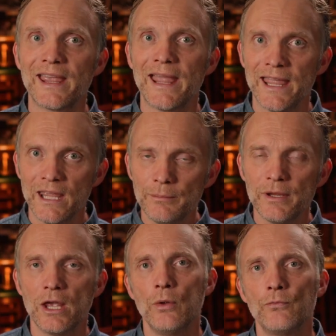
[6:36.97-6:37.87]
can
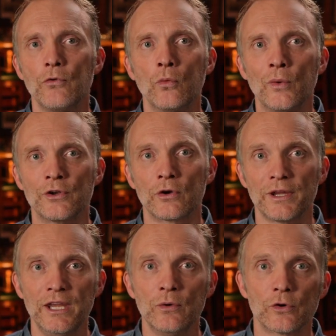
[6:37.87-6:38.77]
be helpful when your
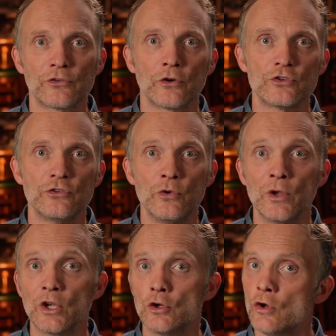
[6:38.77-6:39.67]
keyword search is
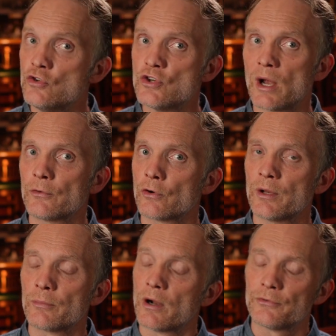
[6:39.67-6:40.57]
doing a good job
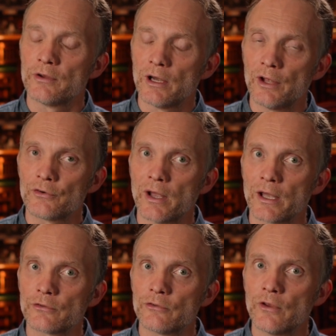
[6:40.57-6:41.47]
returning promising
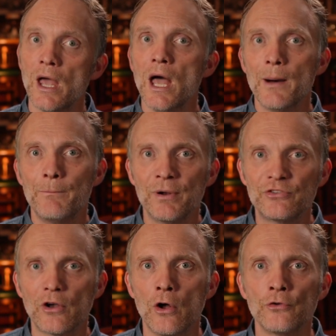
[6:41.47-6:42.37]
contracts, but
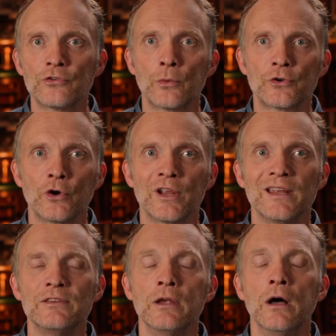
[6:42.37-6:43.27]
it's also returning
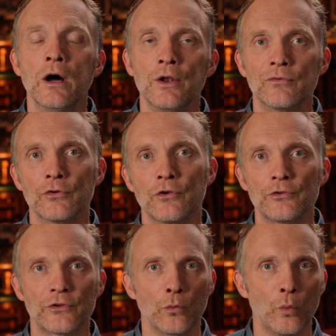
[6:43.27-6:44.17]
a ton of
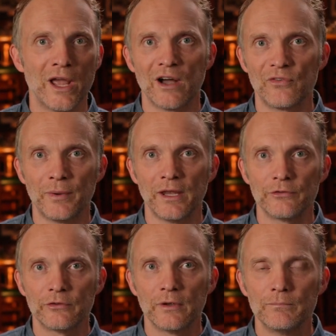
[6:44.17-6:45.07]
results that are way off
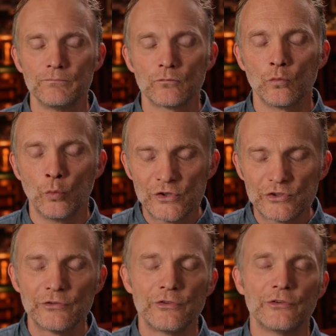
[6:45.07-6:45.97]
base, which
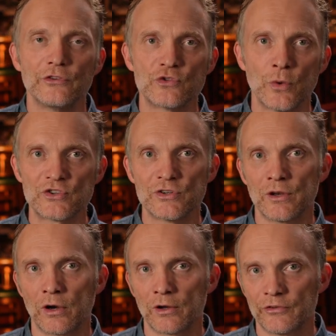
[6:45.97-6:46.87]
is the situation in
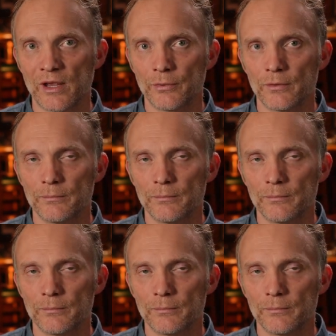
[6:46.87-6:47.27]
our example.